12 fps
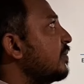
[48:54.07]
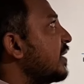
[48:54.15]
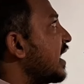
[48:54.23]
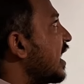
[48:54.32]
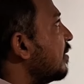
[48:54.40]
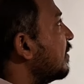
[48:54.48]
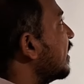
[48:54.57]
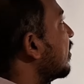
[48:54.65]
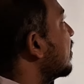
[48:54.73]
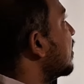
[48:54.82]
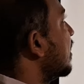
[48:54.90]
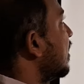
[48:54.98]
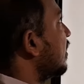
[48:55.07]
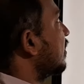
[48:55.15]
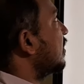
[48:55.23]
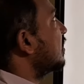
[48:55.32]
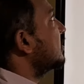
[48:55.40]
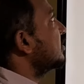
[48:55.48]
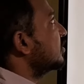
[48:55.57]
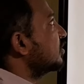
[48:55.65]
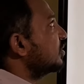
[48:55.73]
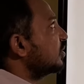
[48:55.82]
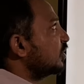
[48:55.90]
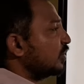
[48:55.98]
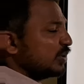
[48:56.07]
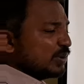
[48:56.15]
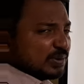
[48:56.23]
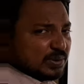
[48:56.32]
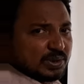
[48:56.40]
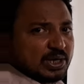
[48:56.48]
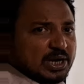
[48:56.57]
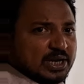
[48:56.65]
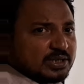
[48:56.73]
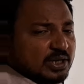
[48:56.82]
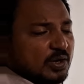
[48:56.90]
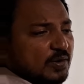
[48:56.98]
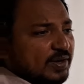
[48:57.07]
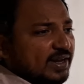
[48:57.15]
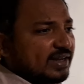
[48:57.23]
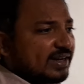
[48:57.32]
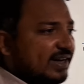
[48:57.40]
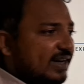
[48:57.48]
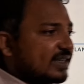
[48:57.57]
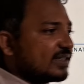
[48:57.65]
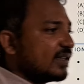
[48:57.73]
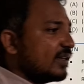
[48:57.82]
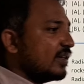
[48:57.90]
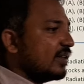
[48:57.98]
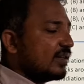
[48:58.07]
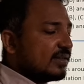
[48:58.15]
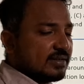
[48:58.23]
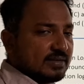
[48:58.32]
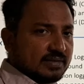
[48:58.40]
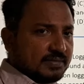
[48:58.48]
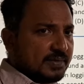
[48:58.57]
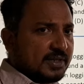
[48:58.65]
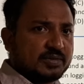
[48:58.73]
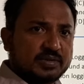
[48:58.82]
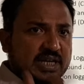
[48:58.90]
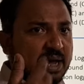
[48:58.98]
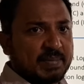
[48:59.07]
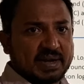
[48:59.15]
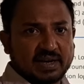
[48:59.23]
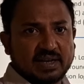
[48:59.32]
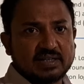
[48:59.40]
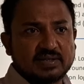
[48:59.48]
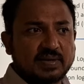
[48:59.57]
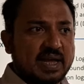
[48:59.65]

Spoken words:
may have recorded in. So radiation logging, we use gamma ray. So